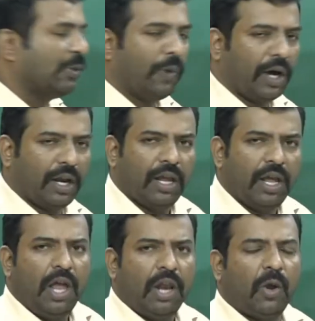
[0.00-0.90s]
as
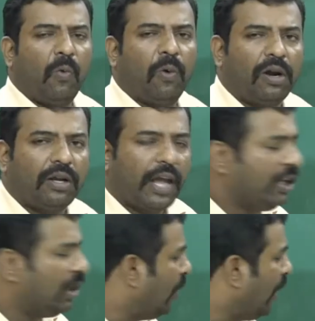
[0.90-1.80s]
1, now what
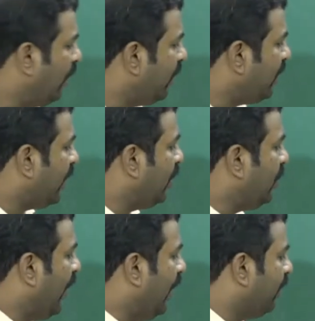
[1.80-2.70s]
I need to end with? I
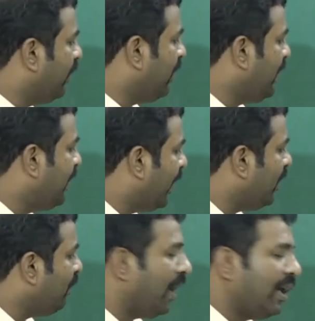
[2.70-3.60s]
need to end with
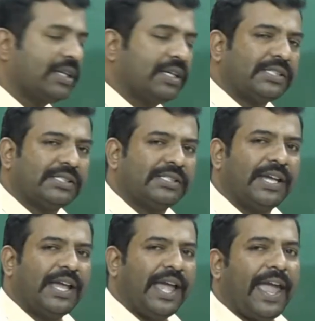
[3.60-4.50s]
n
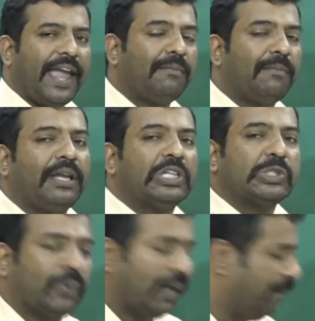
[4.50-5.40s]
minus
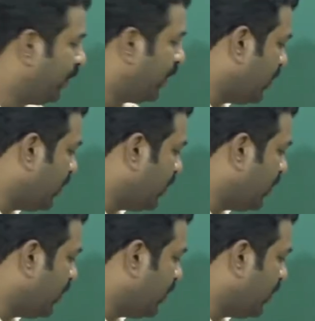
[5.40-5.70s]
1.